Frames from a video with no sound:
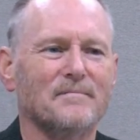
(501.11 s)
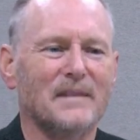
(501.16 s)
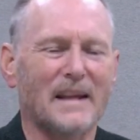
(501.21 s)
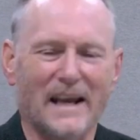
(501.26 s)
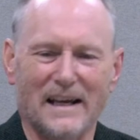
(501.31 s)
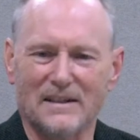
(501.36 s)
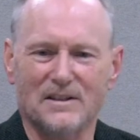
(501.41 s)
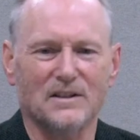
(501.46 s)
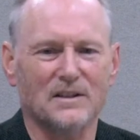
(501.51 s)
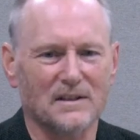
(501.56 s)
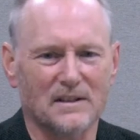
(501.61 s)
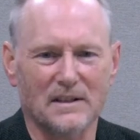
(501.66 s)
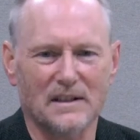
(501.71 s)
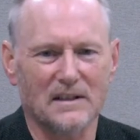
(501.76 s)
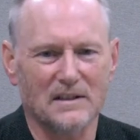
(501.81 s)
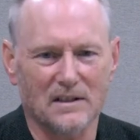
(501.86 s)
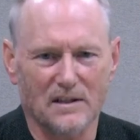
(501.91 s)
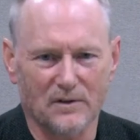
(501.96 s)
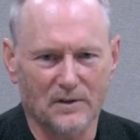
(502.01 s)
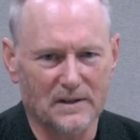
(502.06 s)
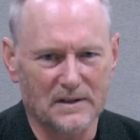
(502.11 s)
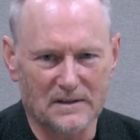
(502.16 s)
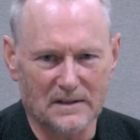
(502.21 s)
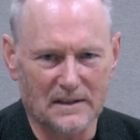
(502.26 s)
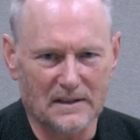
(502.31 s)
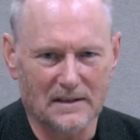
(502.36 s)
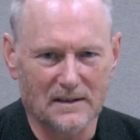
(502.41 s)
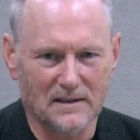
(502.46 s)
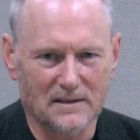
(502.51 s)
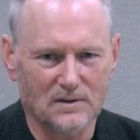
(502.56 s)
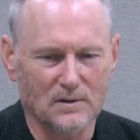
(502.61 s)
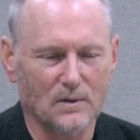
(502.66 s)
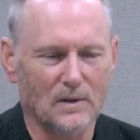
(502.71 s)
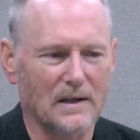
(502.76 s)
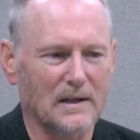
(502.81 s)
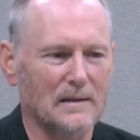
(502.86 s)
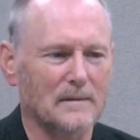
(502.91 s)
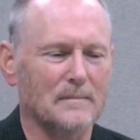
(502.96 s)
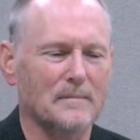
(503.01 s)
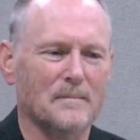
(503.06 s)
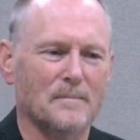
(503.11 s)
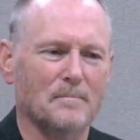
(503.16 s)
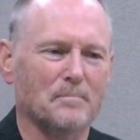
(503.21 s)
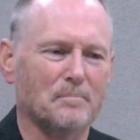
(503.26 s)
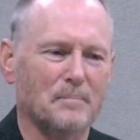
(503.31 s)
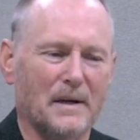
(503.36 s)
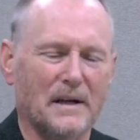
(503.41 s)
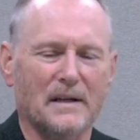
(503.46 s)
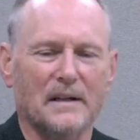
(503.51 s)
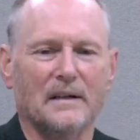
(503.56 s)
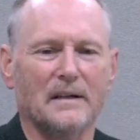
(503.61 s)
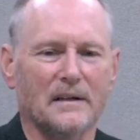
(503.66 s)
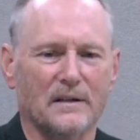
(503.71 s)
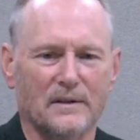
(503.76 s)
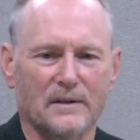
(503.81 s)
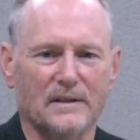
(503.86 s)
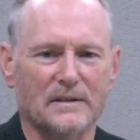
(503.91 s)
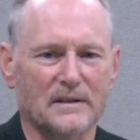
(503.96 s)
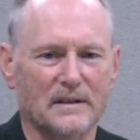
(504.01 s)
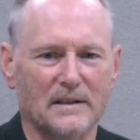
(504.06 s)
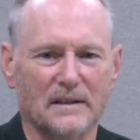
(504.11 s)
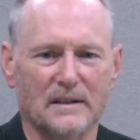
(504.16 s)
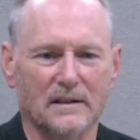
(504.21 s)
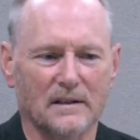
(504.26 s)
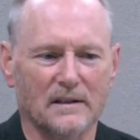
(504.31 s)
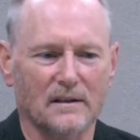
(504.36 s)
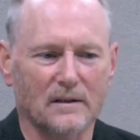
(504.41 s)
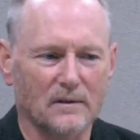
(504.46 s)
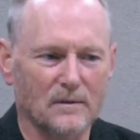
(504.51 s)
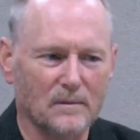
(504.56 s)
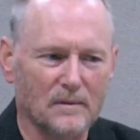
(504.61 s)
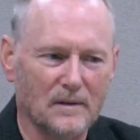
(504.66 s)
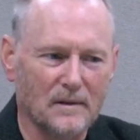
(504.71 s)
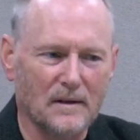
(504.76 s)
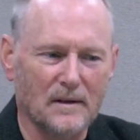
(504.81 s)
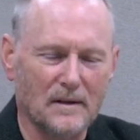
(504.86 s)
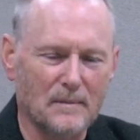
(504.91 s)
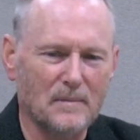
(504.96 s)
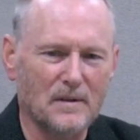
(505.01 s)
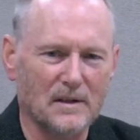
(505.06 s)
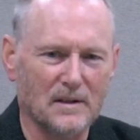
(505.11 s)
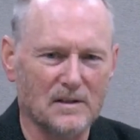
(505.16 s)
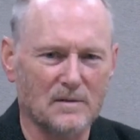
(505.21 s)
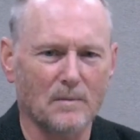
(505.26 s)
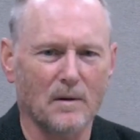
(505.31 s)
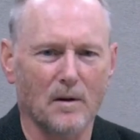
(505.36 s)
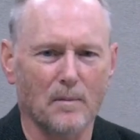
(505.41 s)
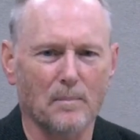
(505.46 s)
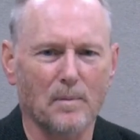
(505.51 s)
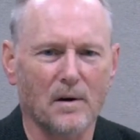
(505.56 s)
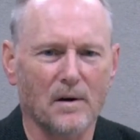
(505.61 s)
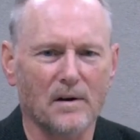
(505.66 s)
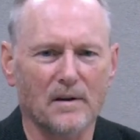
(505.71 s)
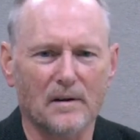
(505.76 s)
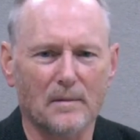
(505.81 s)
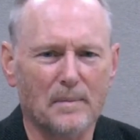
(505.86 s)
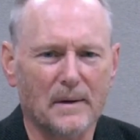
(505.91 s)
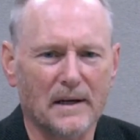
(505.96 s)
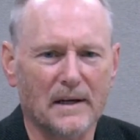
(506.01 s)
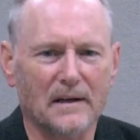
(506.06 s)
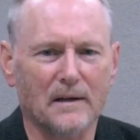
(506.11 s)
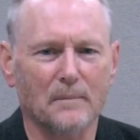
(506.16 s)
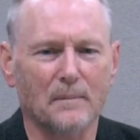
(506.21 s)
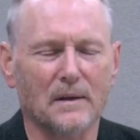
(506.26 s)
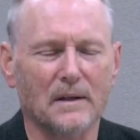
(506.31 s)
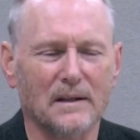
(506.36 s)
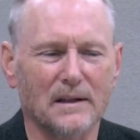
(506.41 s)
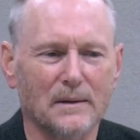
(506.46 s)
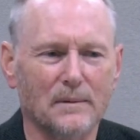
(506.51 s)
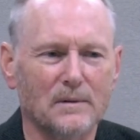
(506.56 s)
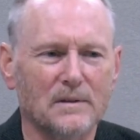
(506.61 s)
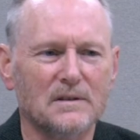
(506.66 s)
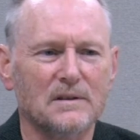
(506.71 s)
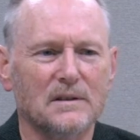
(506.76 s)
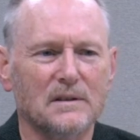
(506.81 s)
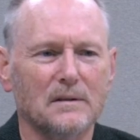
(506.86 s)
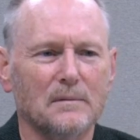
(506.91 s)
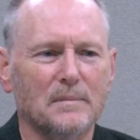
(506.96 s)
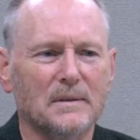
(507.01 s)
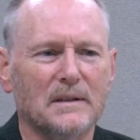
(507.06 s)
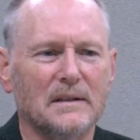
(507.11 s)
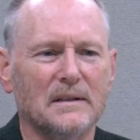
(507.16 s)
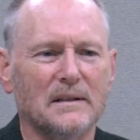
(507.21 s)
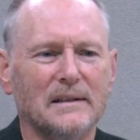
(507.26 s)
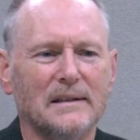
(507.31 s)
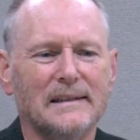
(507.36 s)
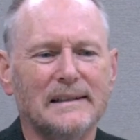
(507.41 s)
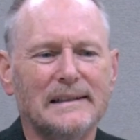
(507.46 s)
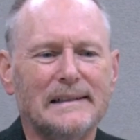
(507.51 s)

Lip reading: that just needs a grizzly. So I'd paint in a grizzly, you know, and it'd be a small part of the painting, but it would still be